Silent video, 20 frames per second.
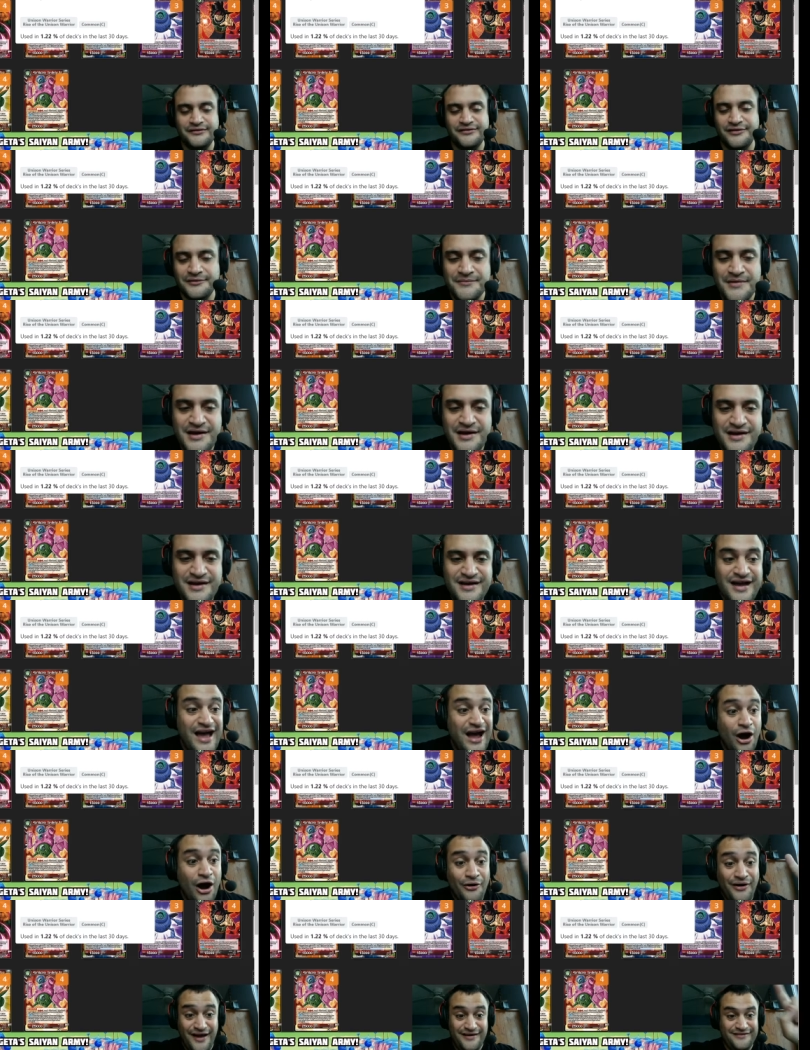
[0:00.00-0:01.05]
So
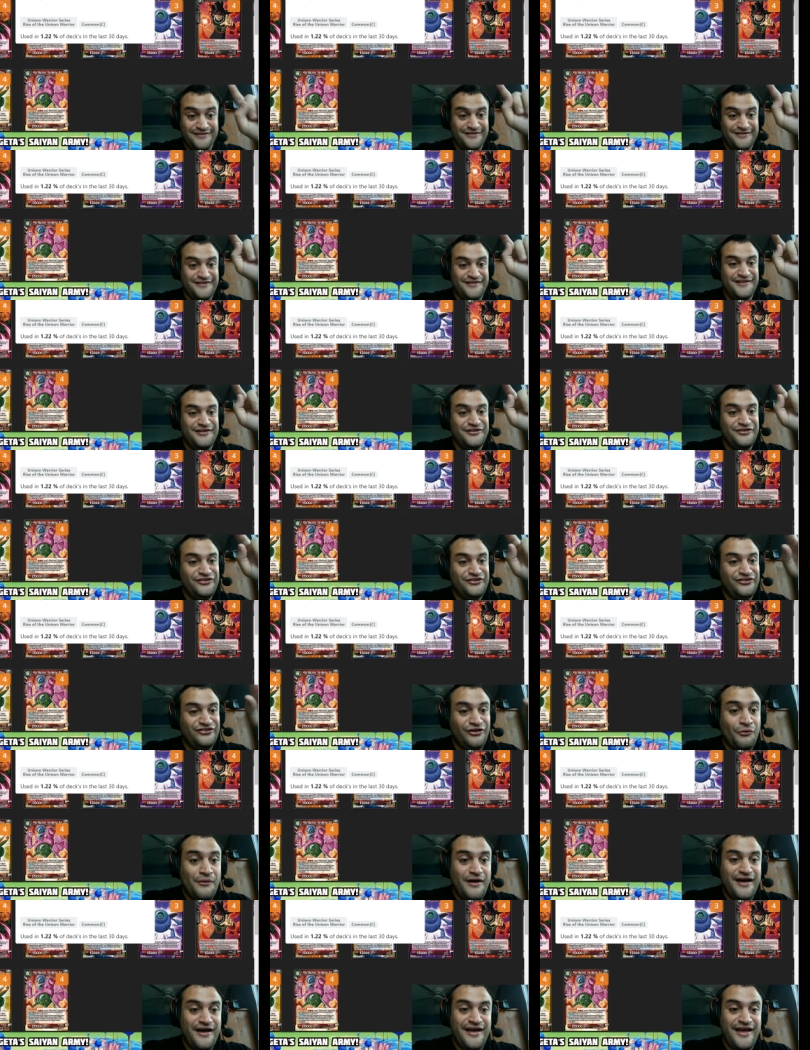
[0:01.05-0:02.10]
okay,
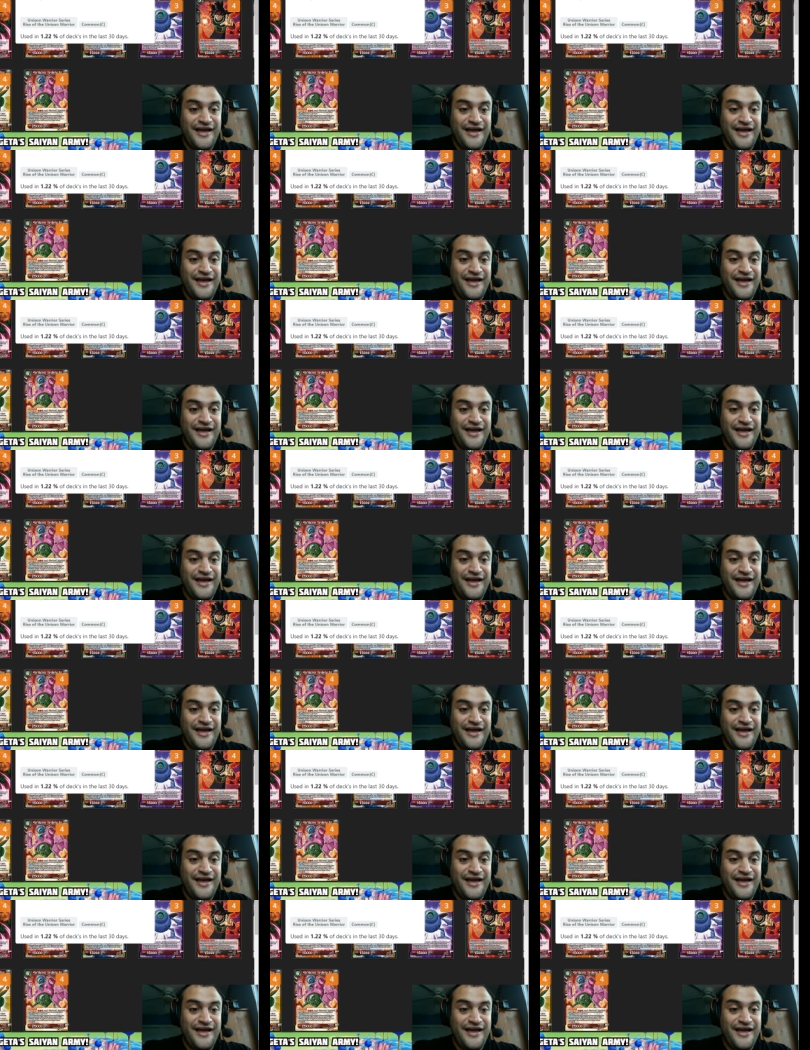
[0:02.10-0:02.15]
so